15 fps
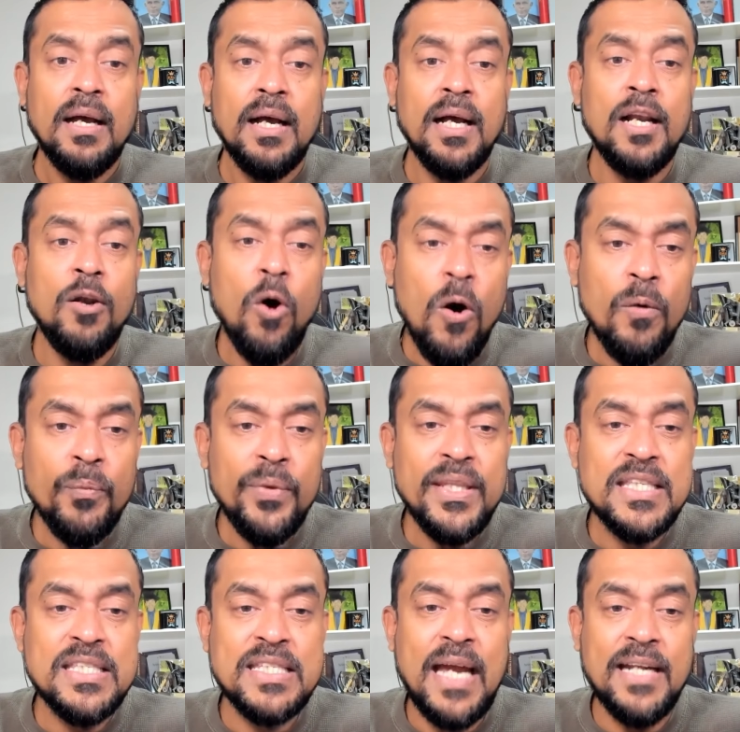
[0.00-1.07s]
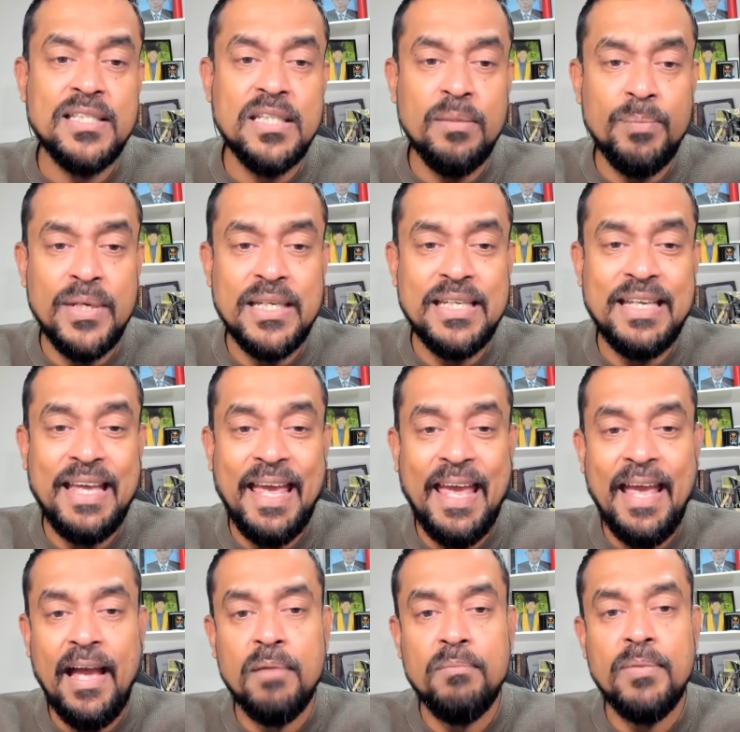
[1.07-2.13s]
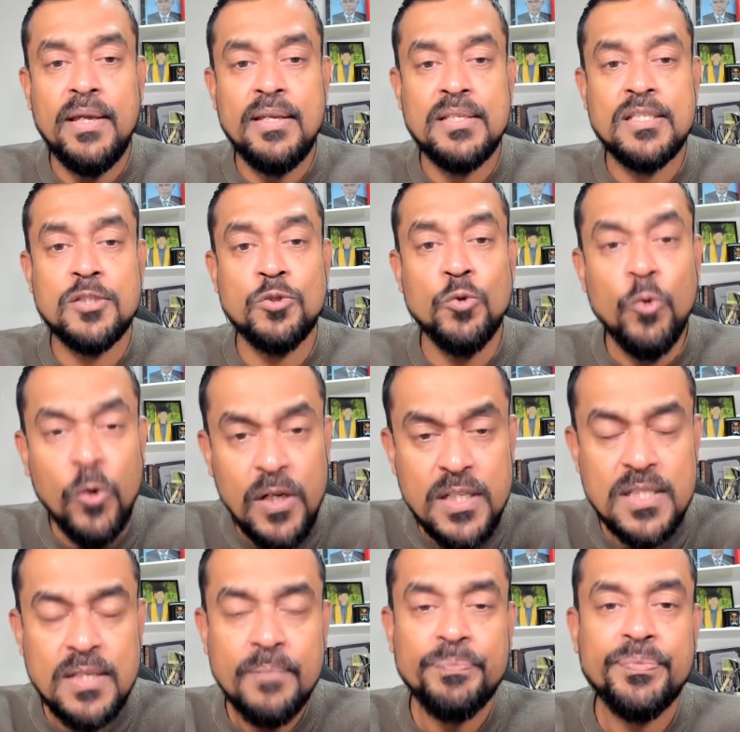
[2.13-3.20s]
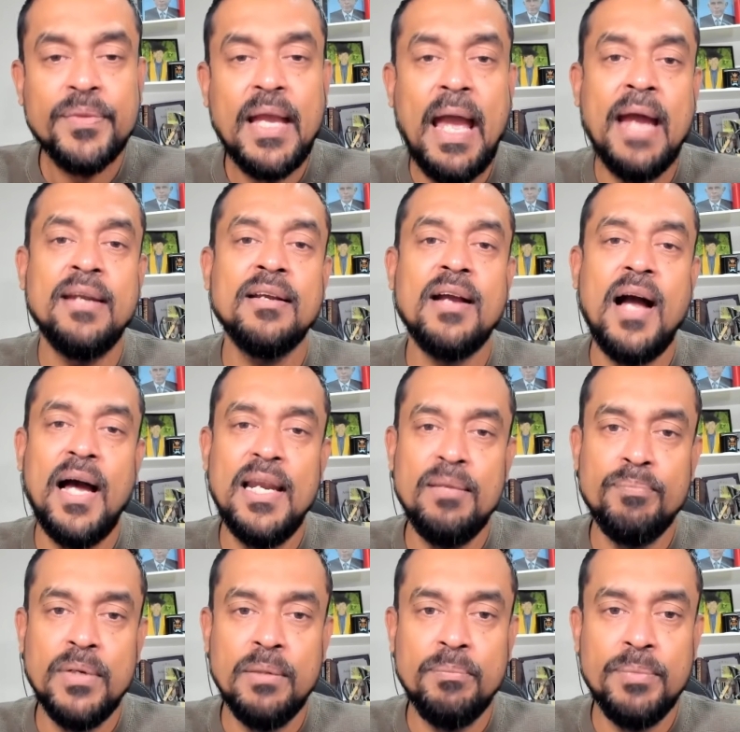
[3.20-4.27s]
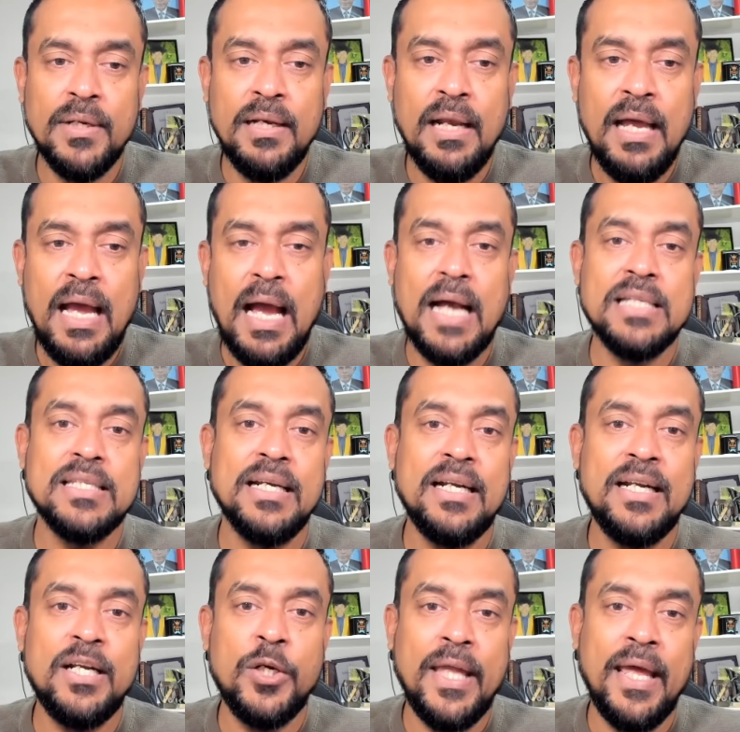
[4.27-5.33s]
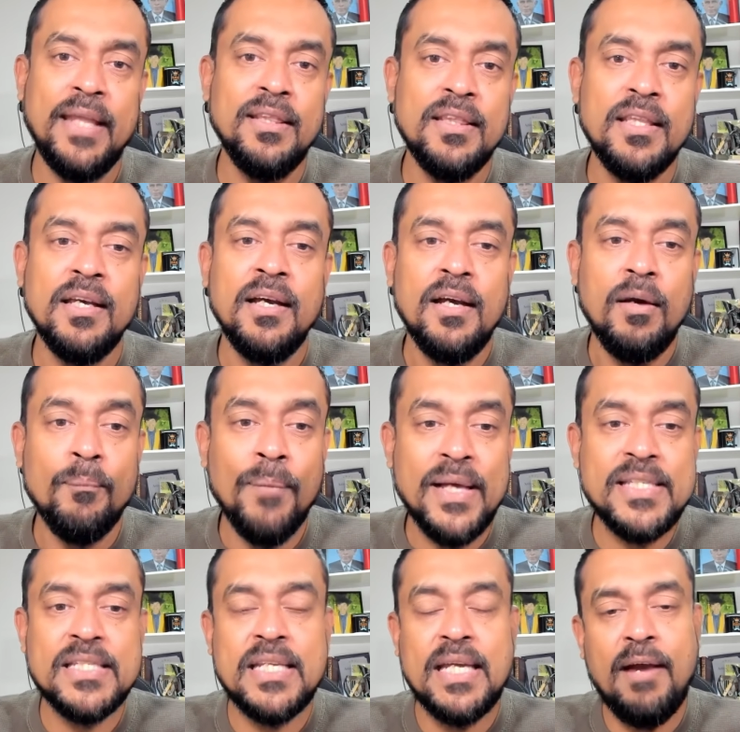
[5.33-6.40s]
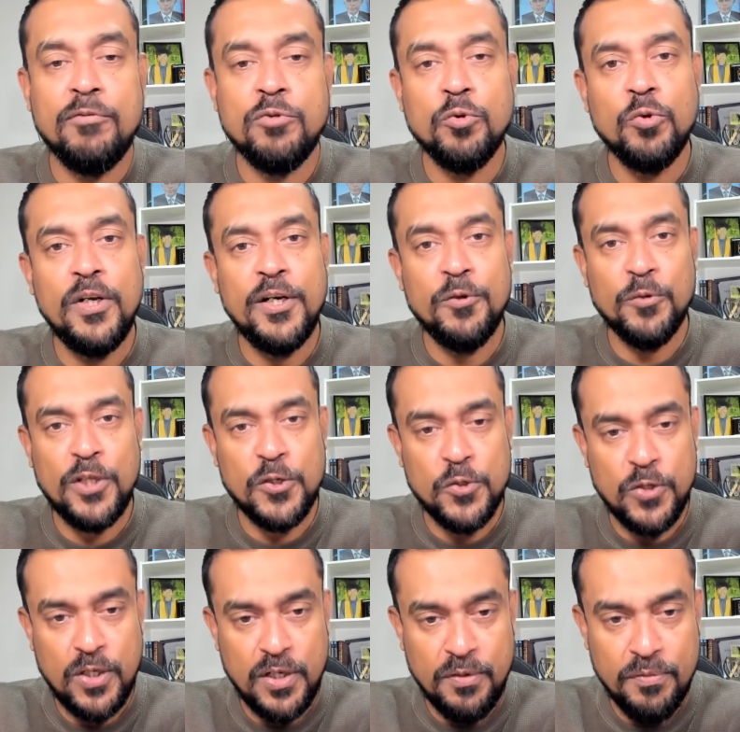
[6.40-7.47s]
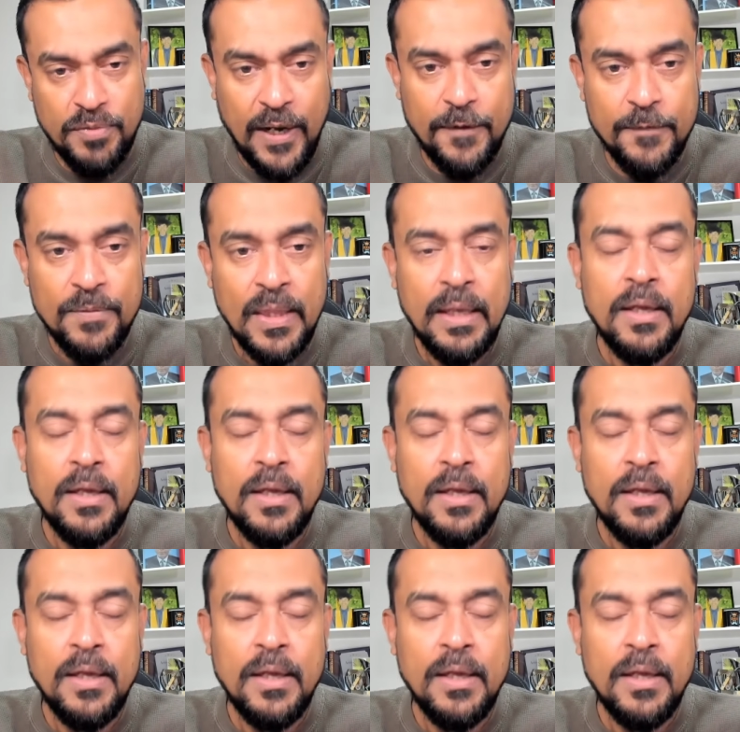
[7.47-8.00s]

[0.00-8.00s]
along with ChatGPT AI-based tools and Kali Purple as a 10th must-have tool in 2025.